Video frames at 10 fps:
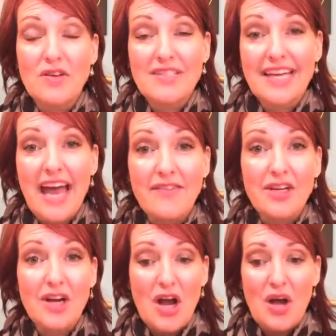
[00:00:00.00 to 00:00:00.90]
It's like having
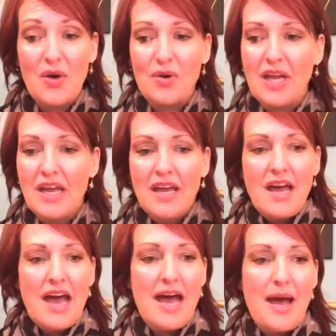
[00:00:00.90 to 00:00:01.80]
your own
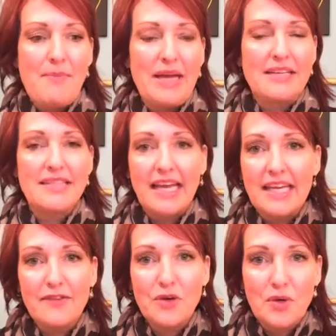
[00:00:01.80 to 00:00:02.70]
um,
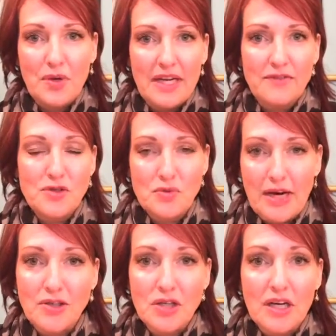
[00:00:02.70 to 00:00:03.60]
executive creative
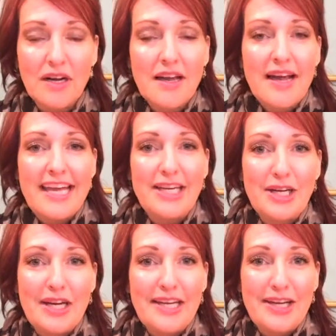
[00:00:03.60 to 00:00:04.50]
director in
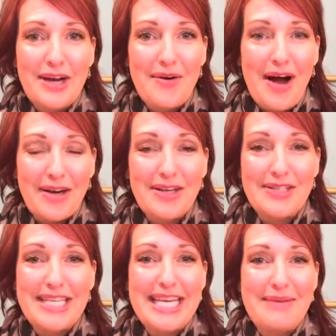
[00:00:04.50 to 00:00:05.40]
your, you know on your
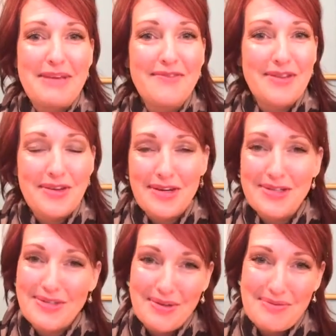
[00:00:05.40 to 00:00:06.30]
team, even though you're a
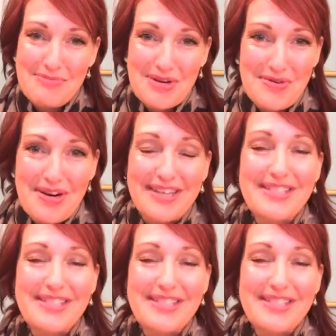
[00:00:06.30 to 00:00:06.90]
solopreneur.